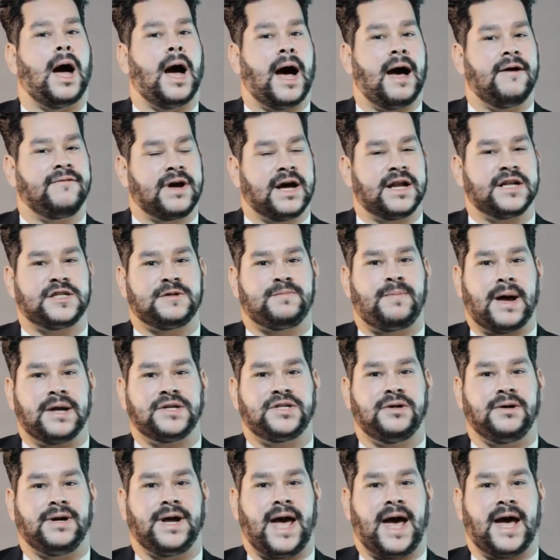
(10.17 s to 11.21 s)
I've got a
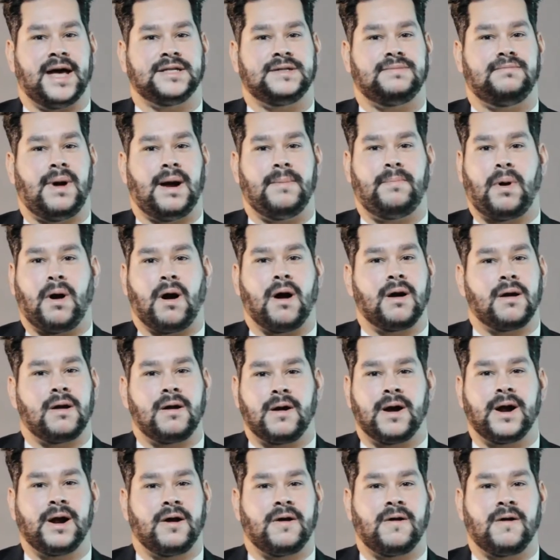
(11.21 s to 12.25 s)
special guest. My
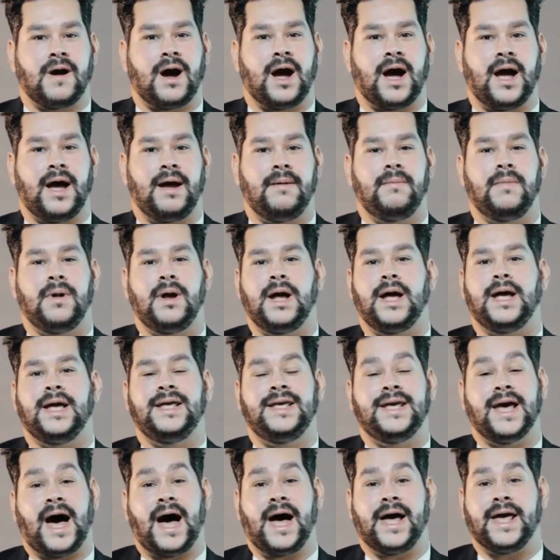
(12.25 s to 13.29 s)
partner in crime,
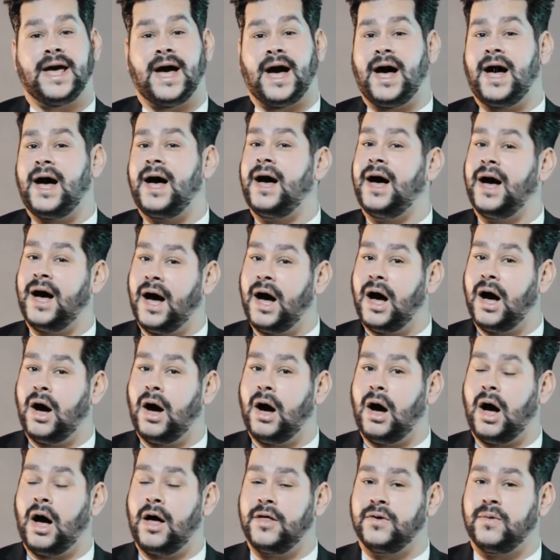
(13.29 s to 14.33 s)
Yahya,
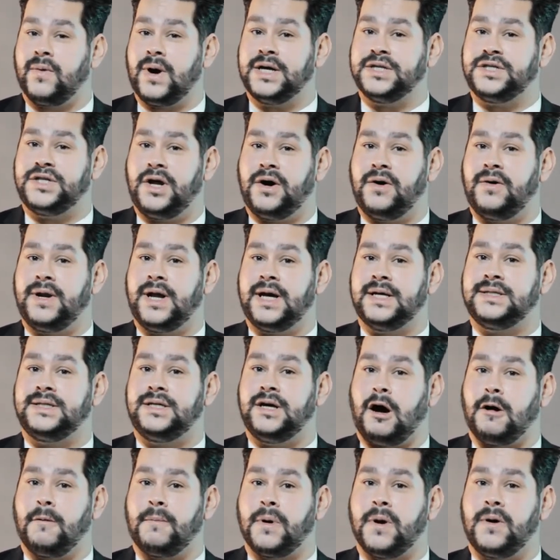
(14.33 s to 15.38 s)
otherwise known as
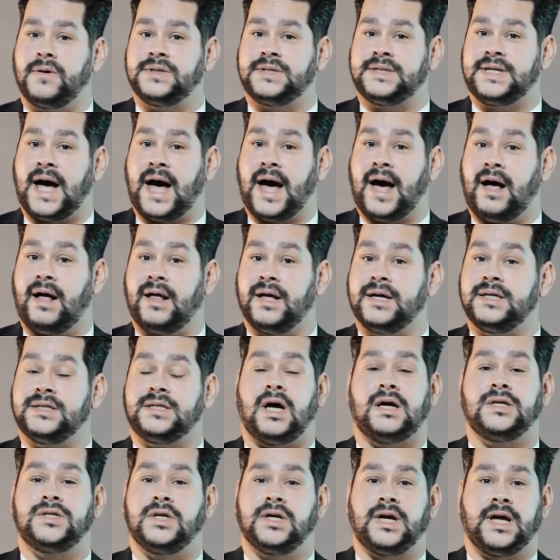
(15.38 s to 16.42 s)
Young Pro Style, is
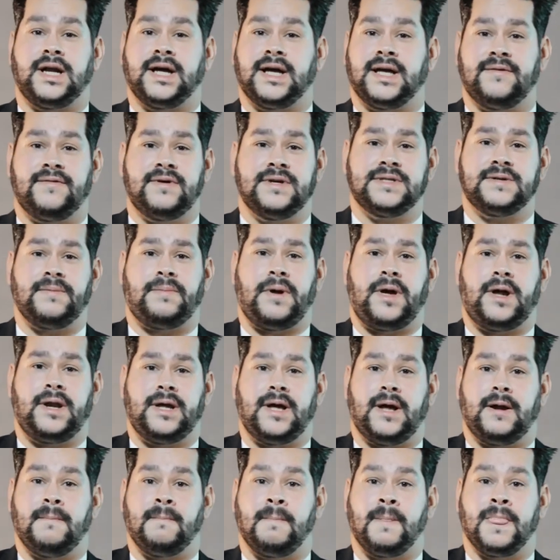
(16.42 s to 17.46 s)
also going to give his
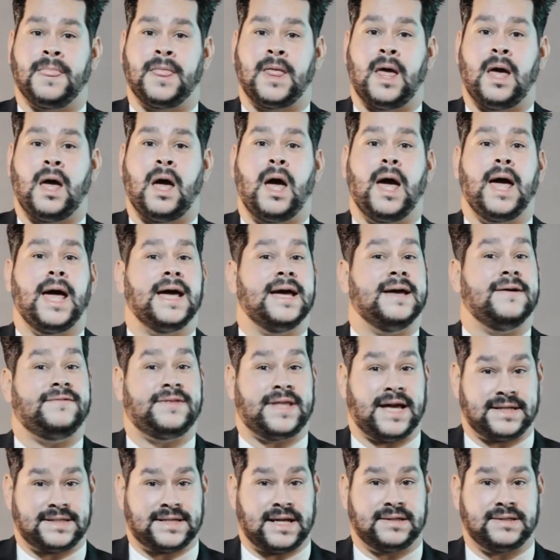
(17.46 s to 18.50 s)
opinion. If
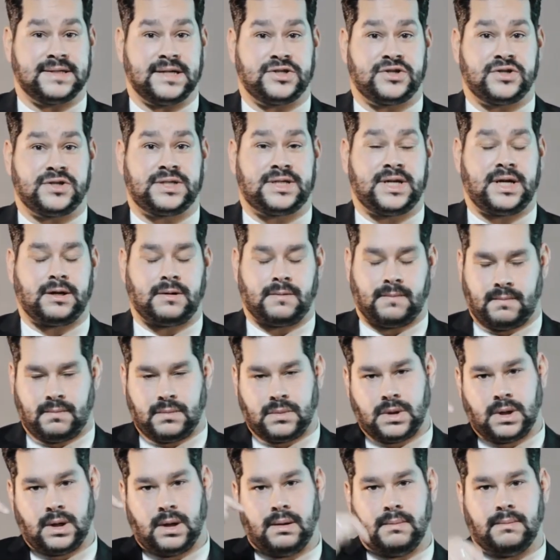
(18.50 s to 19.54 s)
that sounds interesting,
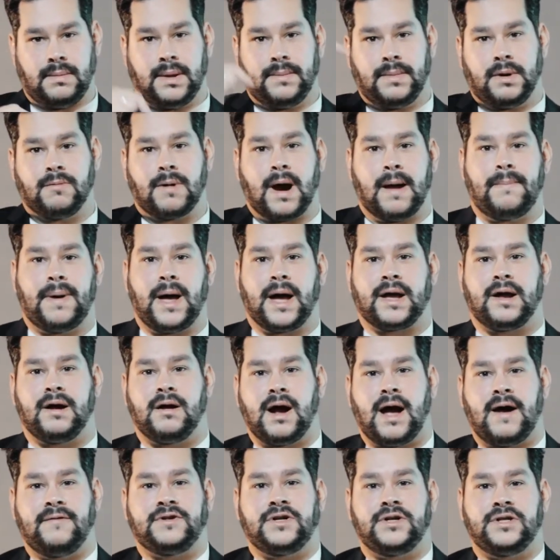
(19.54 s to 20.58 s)
meet me right back
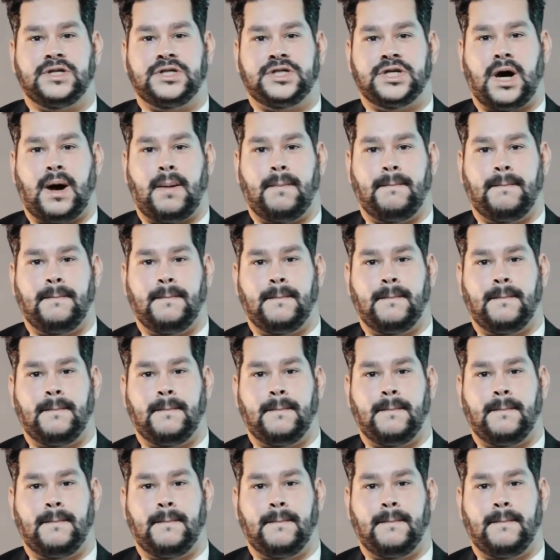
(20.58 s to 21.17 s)
here after the jump.